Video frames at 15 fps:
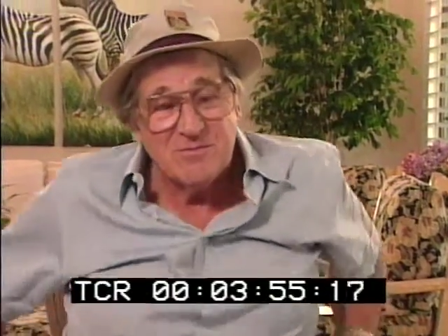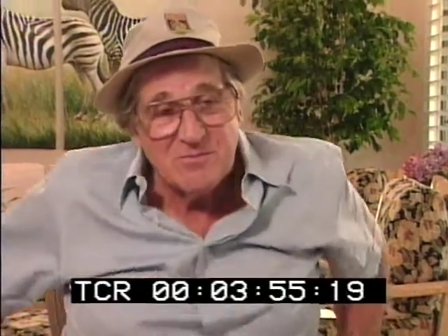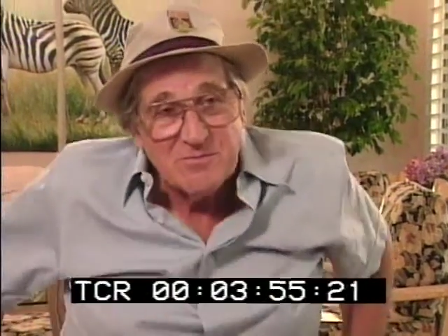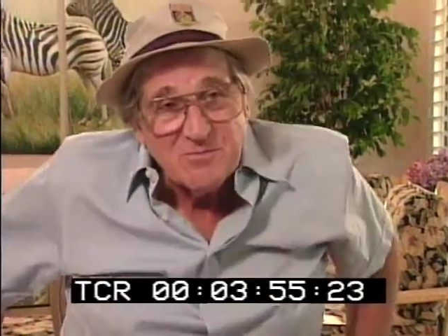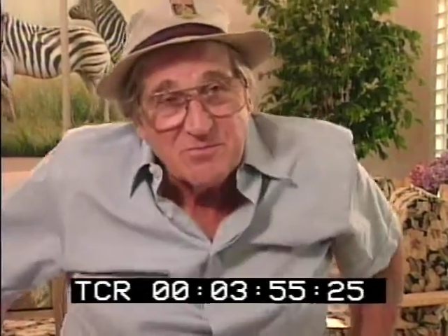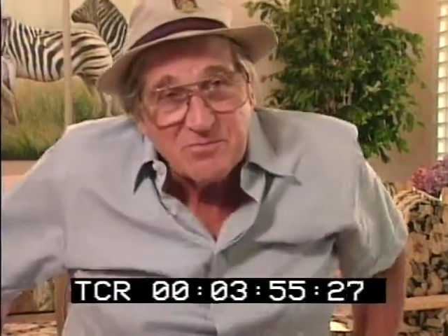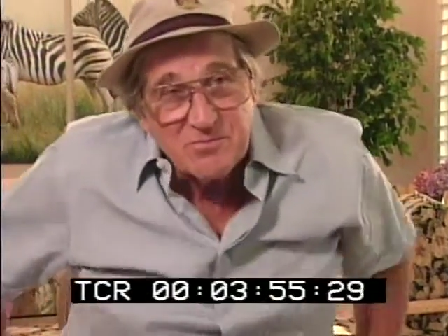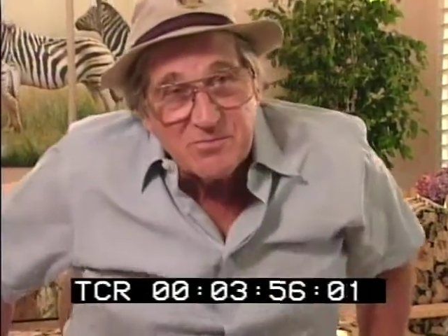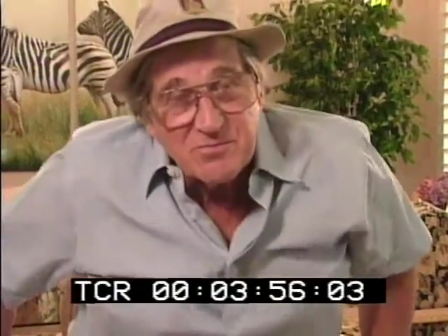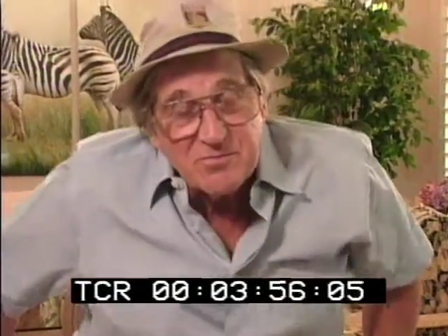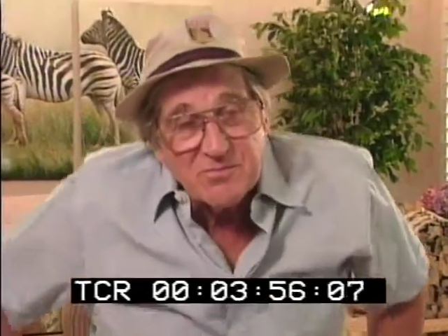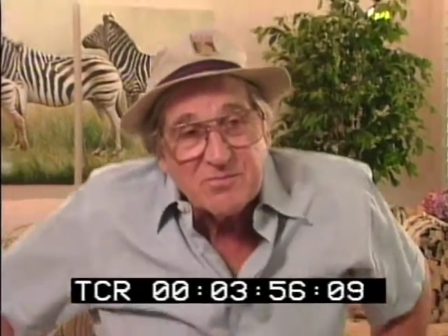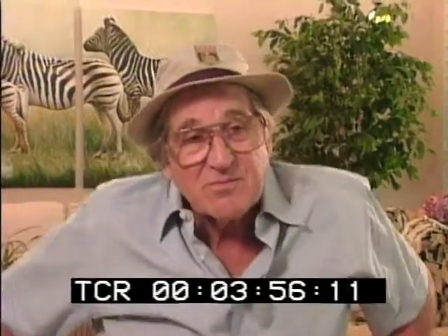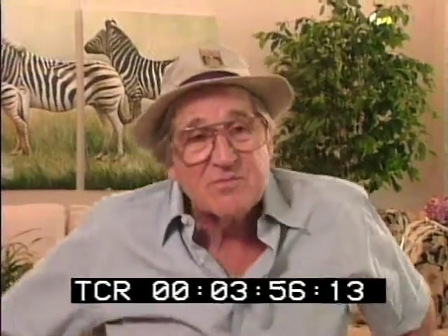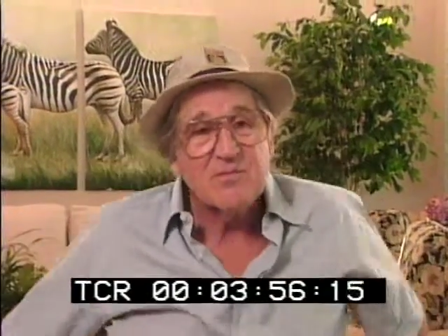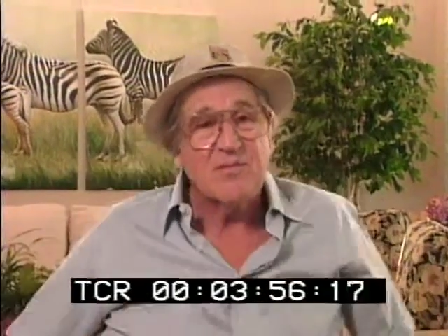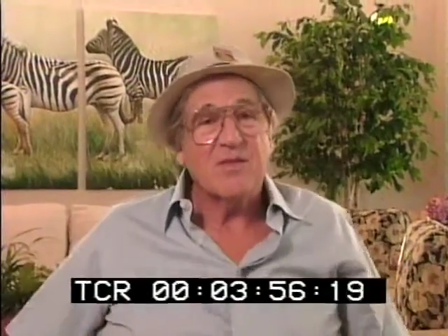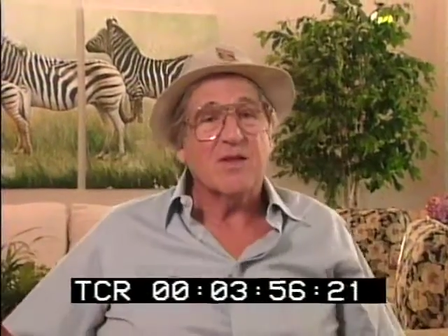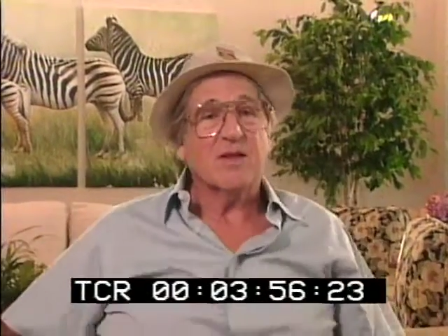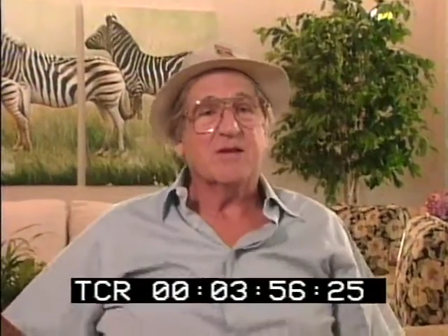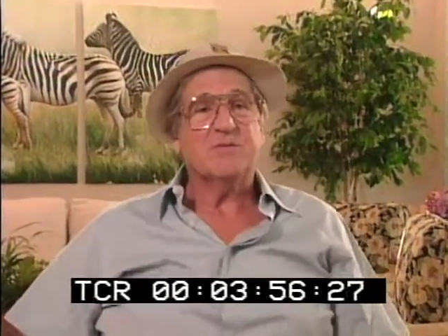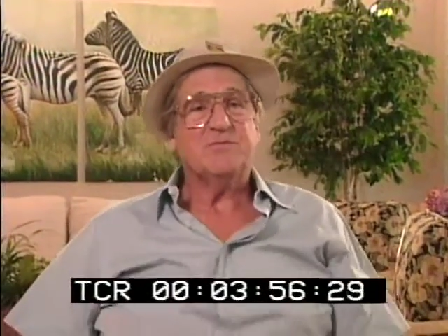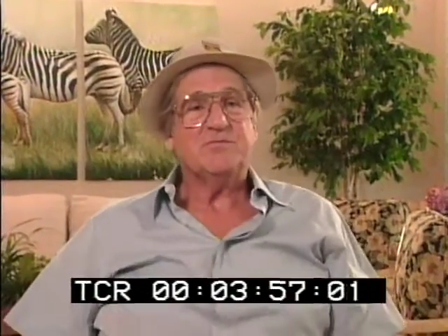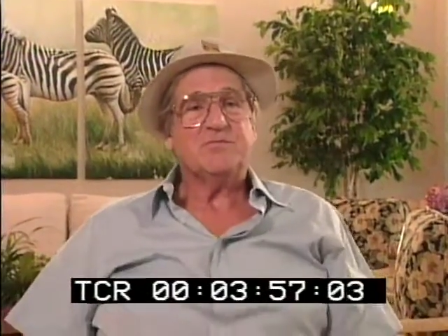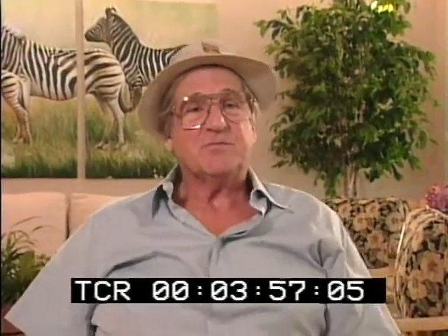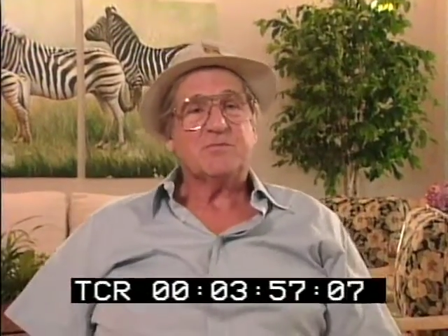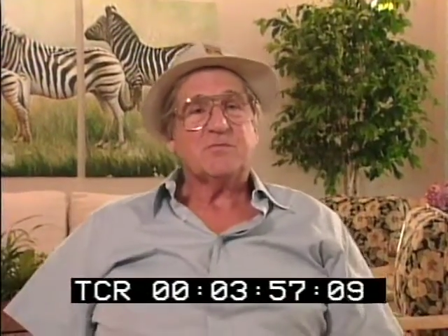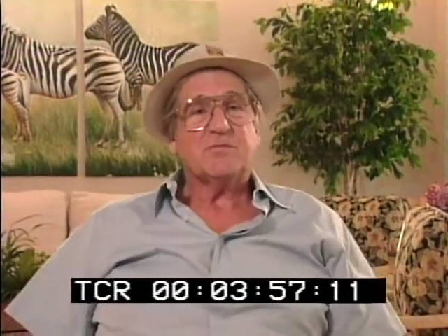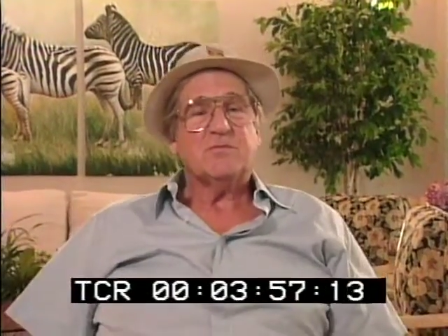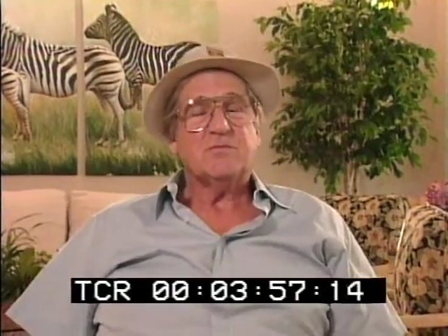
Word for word: Janet Leigh went out with Howard Hughes.